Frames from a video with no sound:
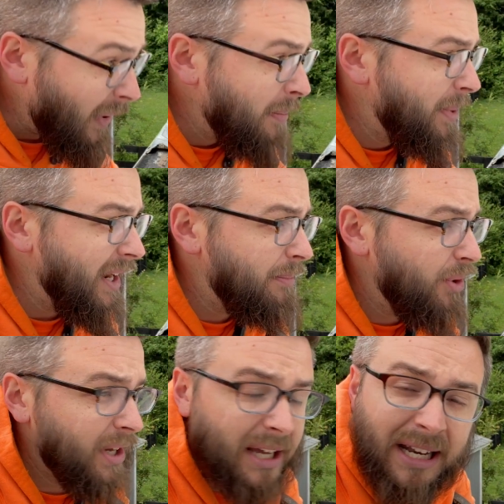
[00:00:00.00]
But
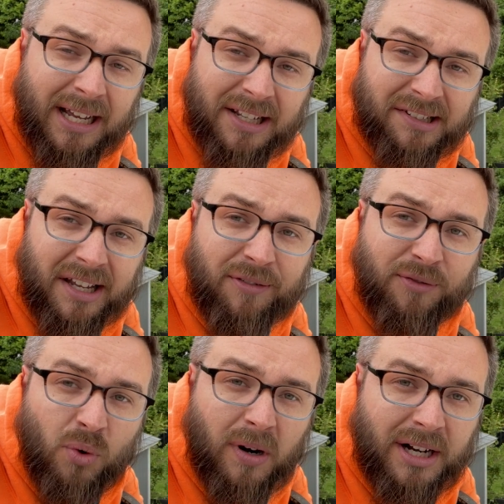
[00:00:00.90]
putting a nice like
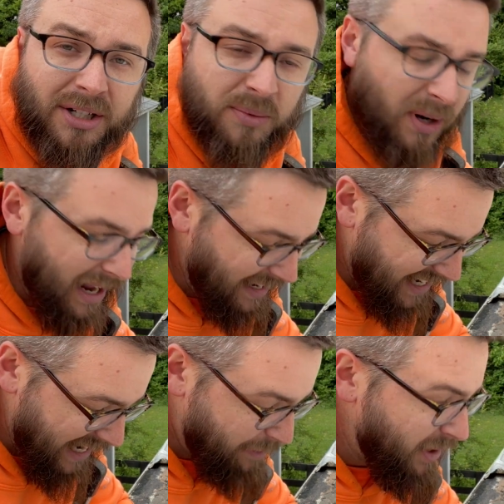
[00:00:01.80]
4-inch wide
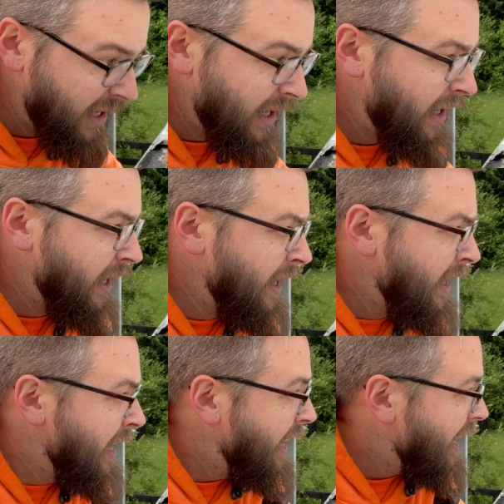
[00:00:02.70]
tape
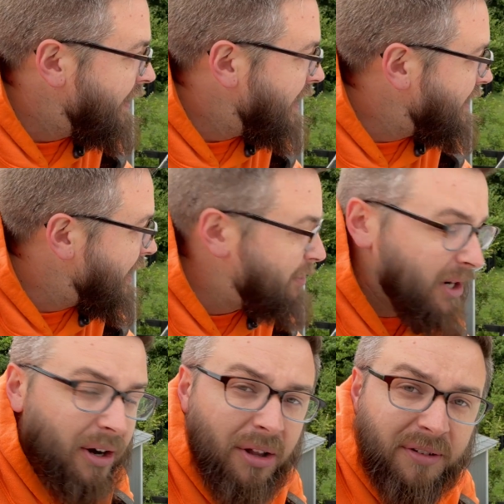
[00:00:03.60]
and then
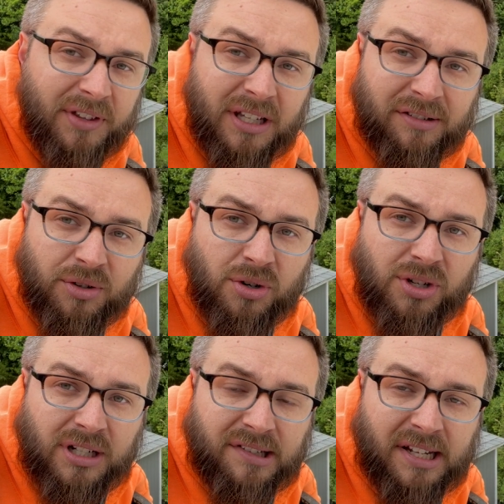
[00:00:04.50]
taping all of the
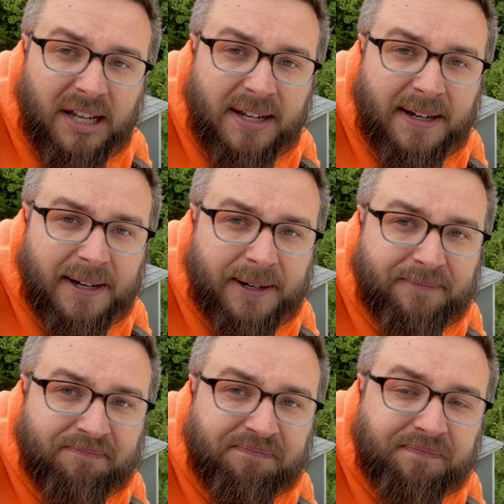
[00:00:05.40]
extrusions.
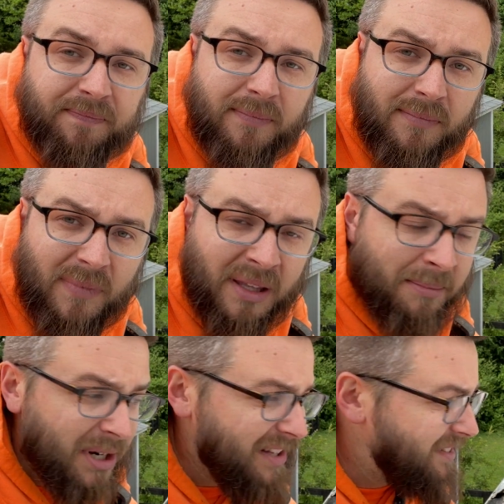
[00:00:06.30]

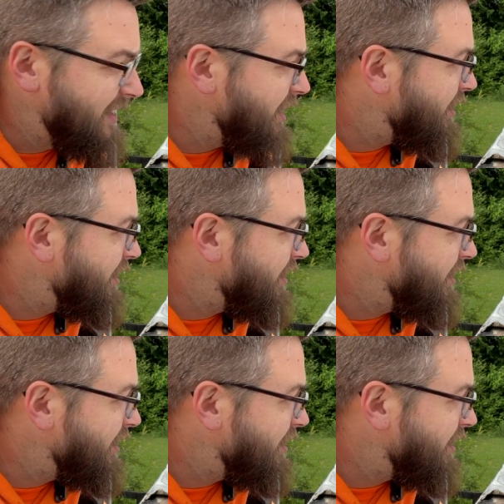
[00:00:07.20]
But it's clear